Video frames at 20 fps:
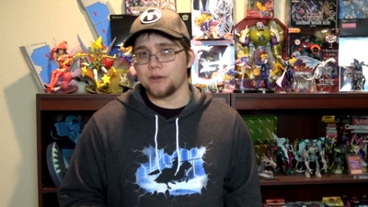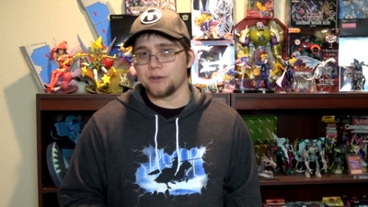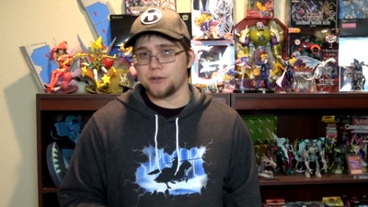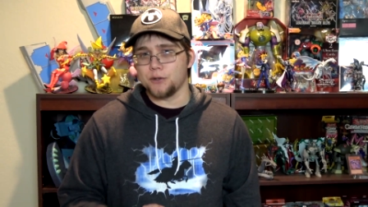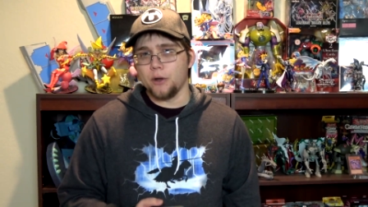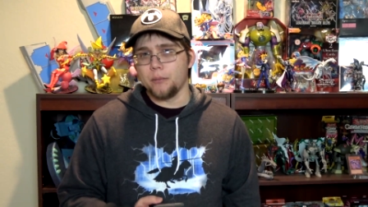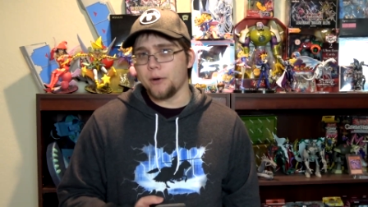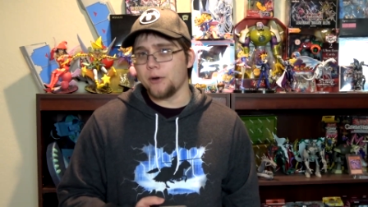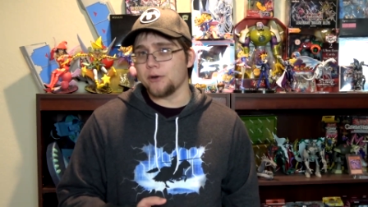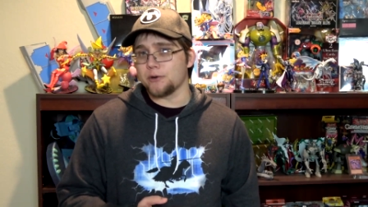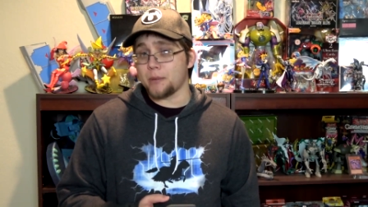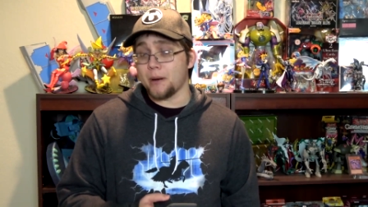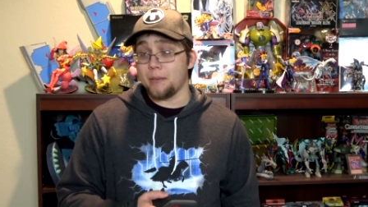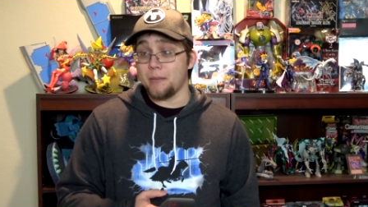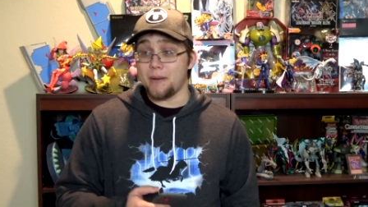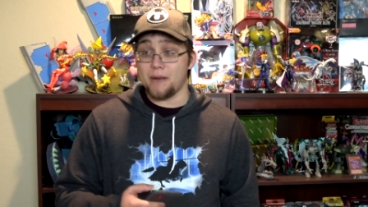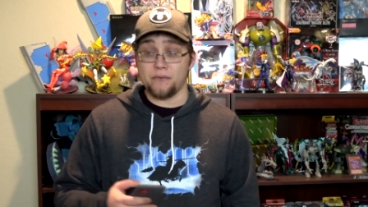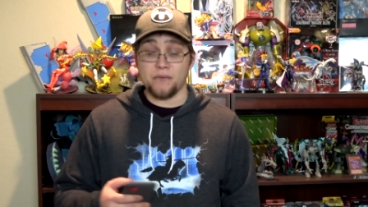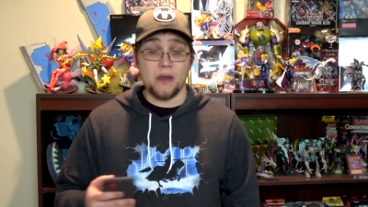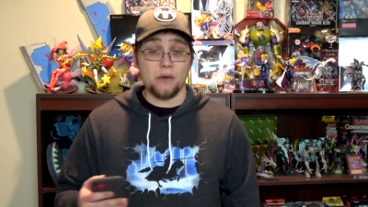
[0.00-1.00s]
because Soul Burner is
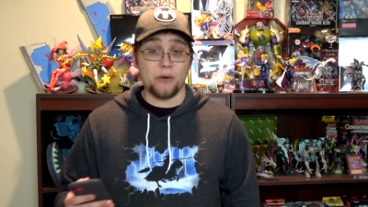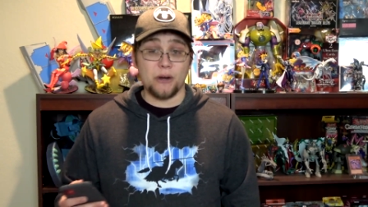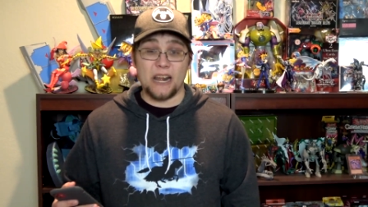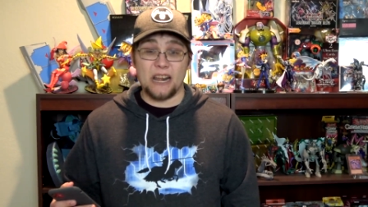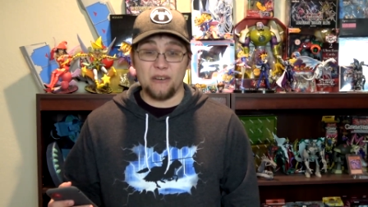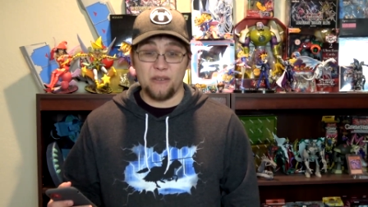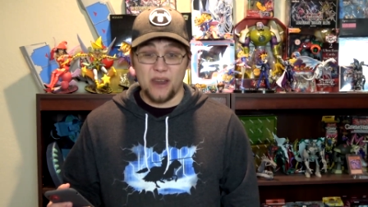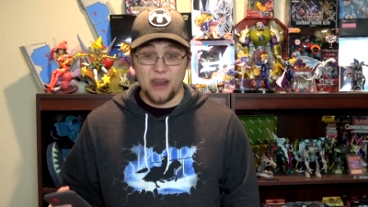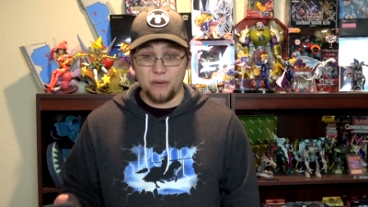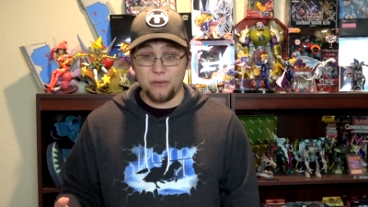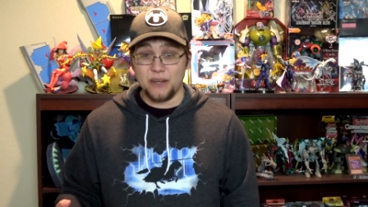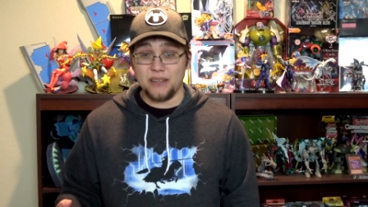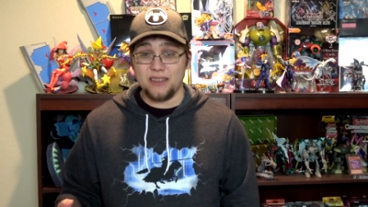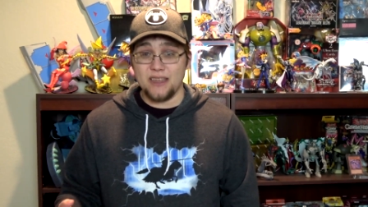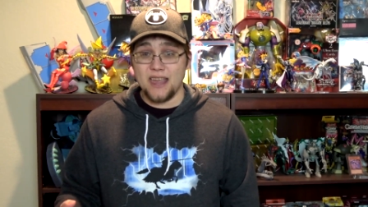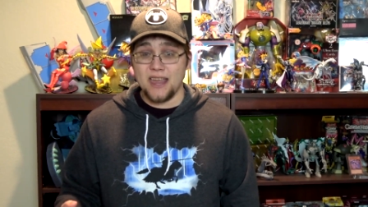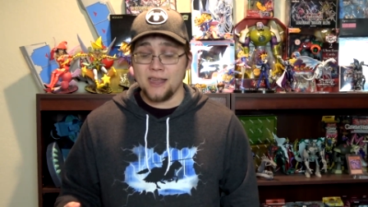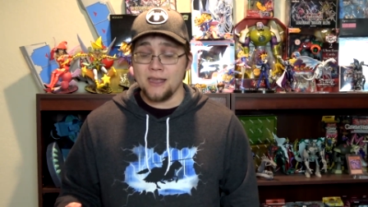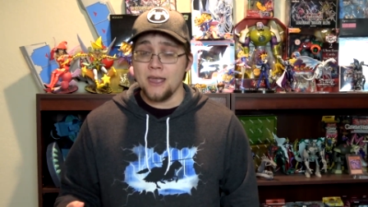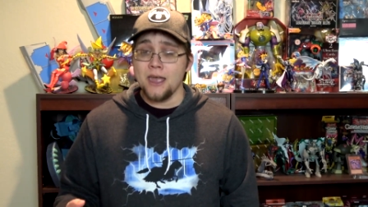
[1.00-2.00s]
probably my favorite out of
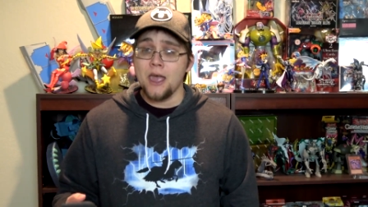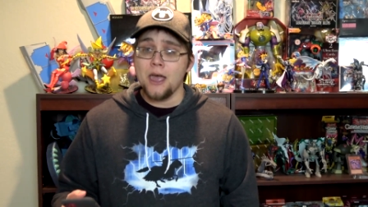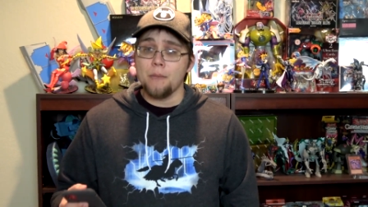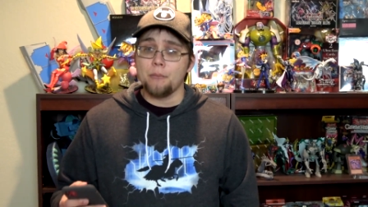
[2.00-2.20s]
everything,